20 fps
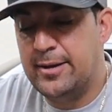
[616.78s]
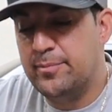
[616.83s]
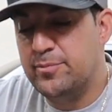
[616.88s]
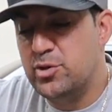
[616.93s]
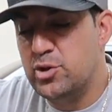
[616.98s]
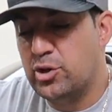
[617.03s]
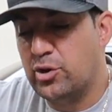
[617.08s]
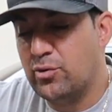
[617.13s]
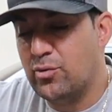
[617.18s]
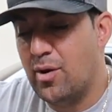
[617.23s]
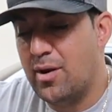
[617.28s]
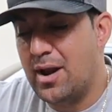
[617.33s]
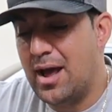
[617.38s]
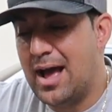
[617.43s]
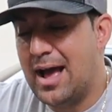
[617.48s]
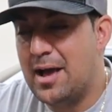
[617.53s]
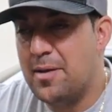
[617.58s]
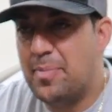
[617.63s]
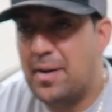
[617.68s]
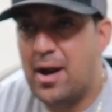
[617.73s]
you can run
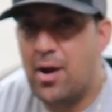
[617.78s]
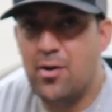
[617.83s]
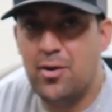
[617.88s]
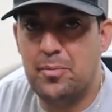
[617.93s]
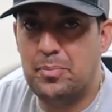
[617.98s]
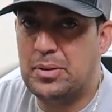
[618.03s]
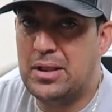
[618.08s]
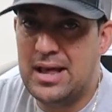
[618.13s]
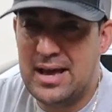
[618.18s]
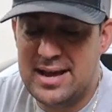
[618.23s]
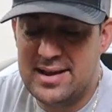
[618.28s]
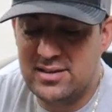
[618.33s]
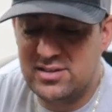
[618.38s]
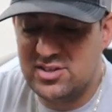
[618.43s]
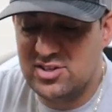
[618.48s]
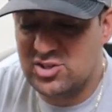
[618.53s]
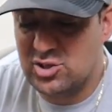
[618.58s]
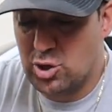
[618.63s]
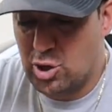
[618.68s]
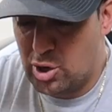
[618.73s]
high-powered
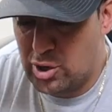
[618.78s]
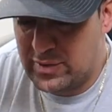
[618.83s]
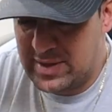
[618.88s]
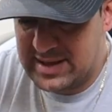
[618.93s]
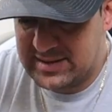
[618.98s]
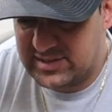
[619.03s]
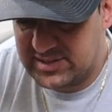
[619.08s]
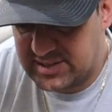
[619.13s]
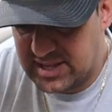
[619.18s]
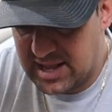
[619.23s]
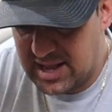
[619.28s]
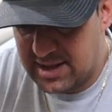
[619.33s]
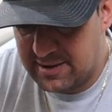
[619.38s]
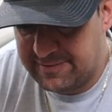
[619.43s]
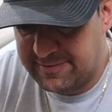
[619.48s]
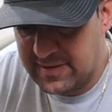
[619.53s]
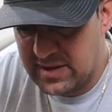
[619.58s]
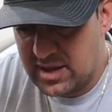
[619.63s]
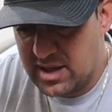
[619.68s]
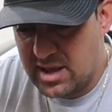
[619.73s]
appliances, all that
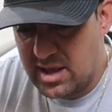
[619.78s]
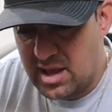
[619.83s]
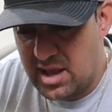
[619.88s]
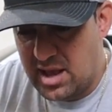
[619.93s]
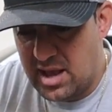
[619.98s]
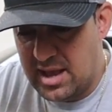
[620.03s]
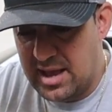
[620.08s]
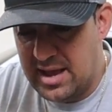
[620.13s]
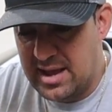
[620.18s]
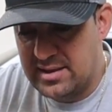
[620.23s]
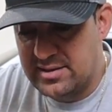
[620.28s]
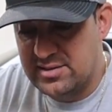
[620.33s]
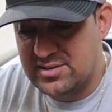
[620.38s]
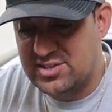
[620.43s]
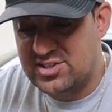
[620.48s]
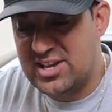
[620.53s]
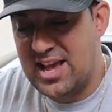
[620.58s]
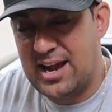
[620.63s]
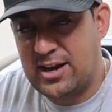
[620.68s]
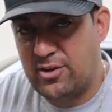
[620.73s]
stuff, and
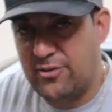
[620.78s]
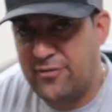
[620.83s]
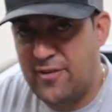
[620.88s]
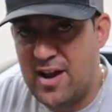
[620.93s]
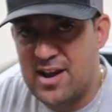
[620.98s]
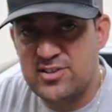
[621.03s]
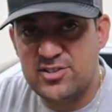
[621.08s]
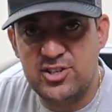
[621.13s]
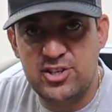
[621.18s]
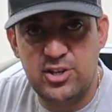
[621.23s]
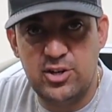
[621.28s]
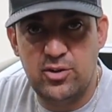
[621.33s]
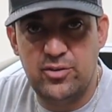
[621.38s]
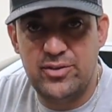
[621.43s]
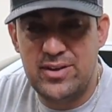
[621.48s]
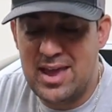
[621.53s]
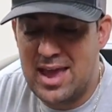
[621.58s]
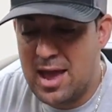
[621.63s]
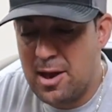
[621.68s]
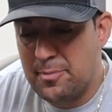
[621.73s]
sacrificing
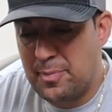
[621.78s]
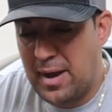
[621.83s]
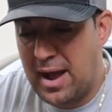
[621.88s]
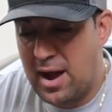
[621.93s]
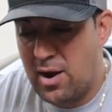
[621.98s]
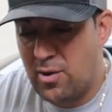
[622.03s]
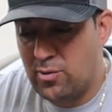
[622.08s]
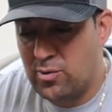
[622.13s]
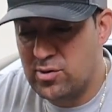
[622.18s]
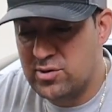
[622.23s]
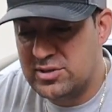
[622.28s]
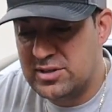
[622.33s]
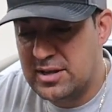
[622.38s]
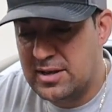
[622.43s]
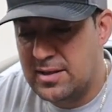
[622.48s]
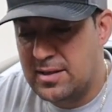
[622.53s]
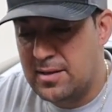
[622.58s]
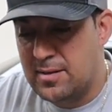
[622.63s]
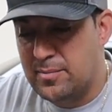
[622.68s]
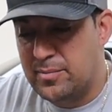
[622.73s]
the amp hours.
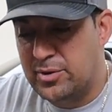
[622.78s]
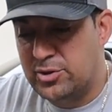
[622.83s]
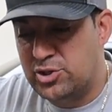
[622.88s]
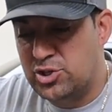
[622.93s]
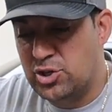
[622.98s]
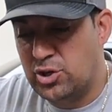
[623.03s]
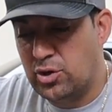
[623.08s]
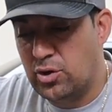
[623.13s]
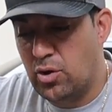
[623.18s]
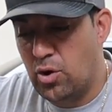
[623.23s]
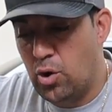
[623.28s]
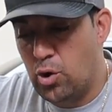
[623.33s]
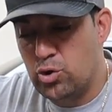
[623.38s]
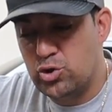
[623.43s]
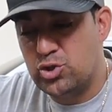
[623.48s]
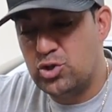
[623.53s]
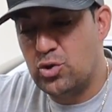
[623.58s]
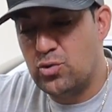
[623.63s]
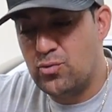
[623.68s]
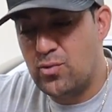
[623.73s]
But you can
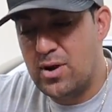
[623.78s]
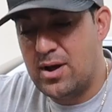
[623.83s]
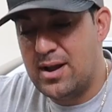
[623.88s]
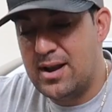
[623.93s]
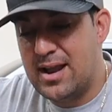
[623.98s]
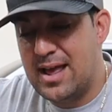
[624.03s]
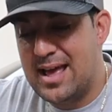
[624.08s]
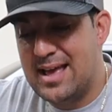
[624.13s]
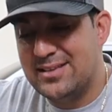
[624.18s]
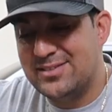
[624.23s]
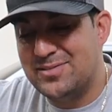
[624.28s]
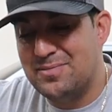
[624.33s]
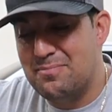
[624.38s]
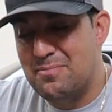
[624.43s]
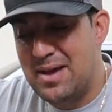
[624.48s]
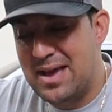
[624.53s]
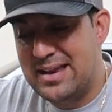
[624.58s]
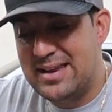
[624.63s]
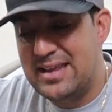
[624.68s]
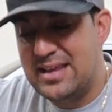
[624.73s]
also run as
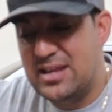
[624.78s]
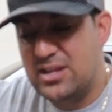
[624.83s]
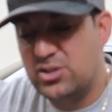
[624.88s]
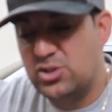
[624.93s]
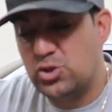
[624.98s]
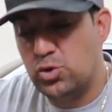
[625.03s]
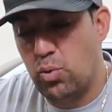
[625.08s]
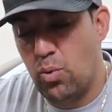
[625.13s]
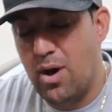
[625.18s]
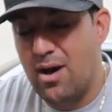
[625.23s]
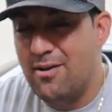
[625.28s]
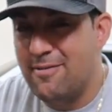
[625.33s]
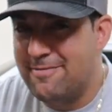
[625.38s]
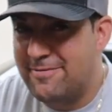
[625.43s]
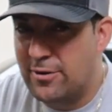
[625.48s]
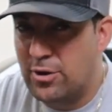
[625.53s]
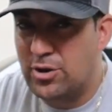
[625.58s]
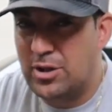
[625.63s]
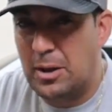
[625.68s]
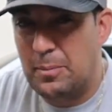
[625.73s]
many
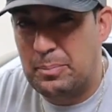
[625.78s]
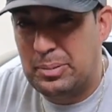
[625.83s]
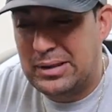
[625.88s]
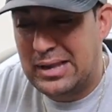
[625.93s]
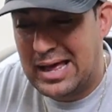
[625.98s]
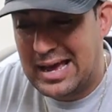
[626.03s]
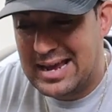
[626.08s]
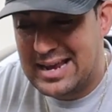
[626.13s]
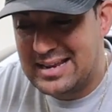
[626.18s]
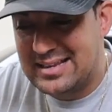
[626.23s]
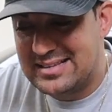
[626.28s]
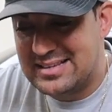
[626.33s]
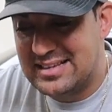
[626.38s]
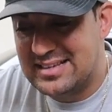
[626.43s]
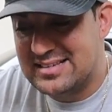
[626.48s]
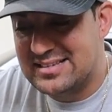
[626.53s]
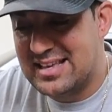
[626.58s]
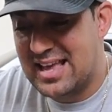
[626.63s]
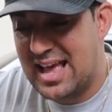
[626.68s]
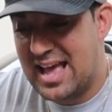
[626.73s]
12-volt
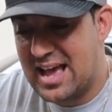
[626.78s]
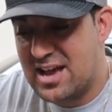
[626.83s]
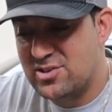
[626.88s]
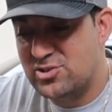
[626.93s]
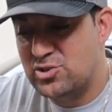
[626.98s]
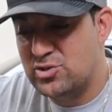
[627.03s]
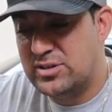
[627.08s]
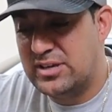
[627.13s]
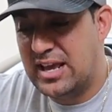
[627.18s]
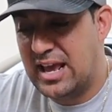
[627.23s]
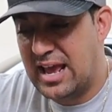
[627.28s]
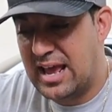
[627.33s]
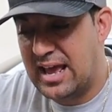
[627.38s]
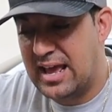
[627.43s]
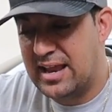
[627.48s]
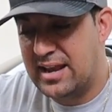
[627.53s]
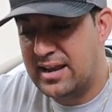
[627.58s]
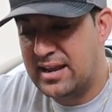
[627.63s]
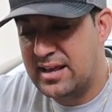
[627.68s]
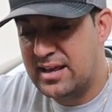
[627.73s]
appliances as you
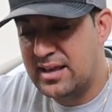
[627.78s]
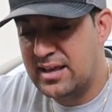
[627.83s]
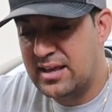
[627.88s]
can